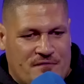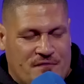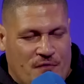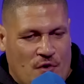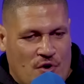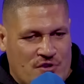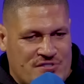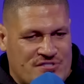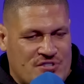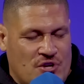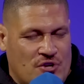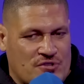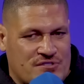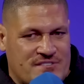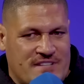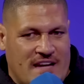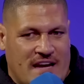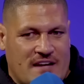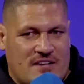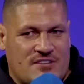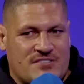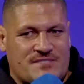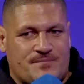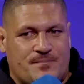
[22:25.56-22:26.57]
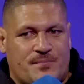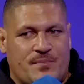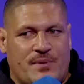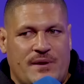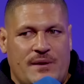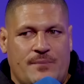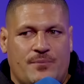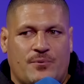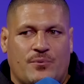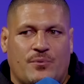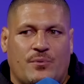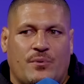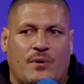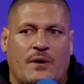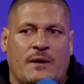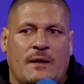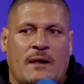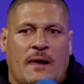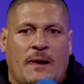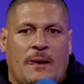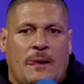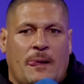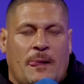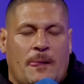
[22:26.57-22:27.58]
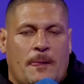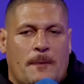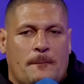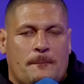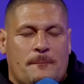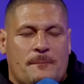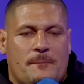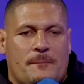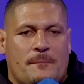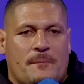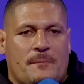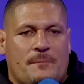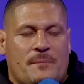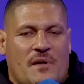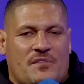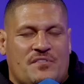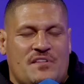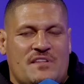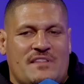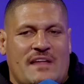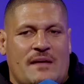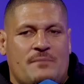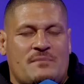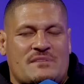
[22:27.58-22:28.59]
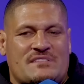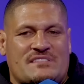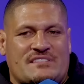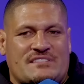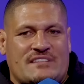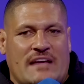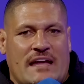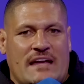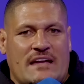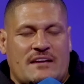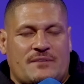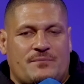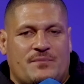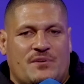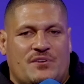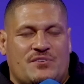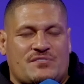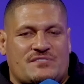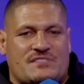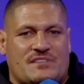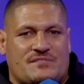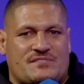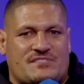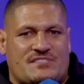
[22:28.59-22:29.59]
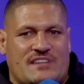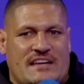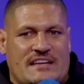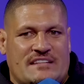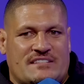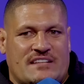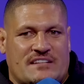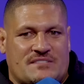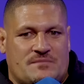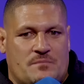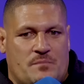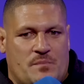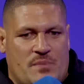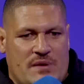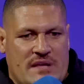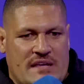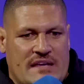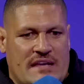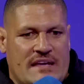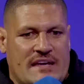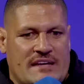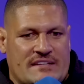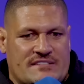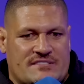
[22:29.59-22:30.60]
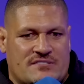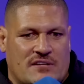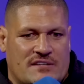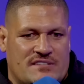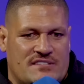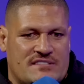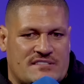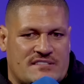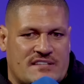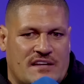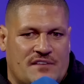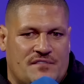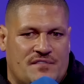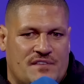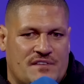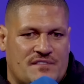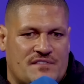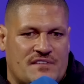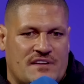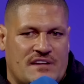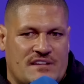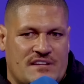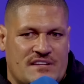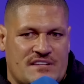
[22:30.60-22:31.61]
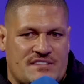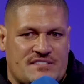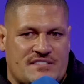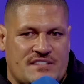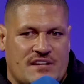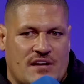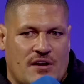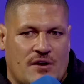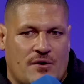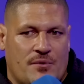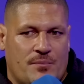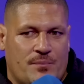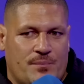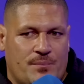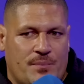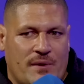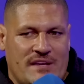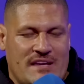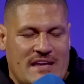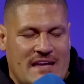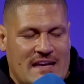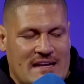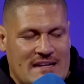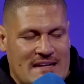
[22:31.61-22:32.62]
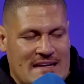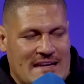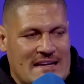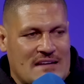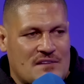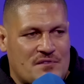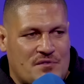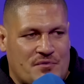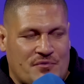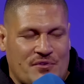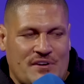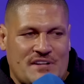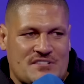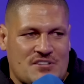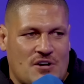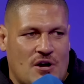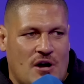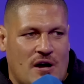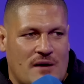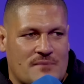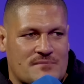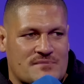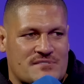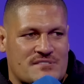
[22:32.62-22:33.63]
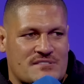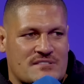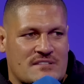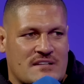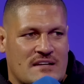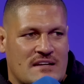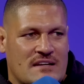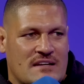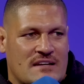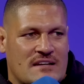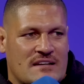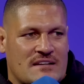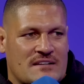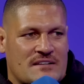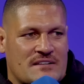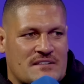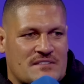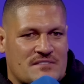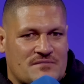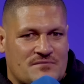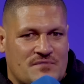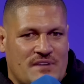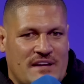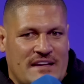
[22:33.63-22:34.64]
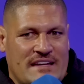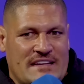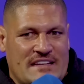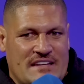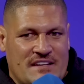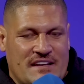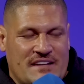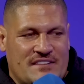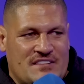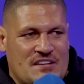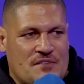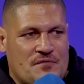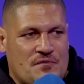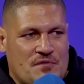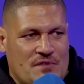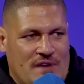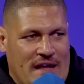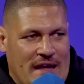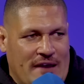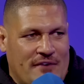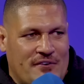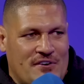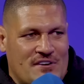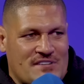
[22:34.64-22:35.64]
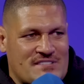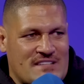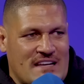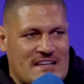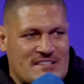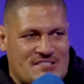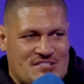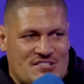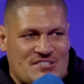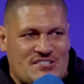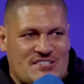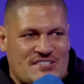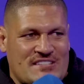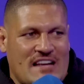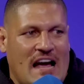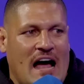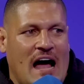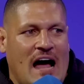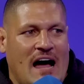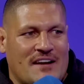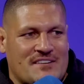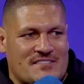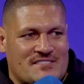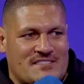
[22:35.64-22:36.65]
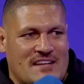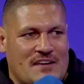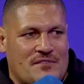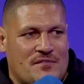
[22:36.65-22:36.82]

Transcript: first contact because people, I think they mistake it because they've seen such big hits, like just say 15 years ago. But you're getting hit three times in different areas. It's just as hard as that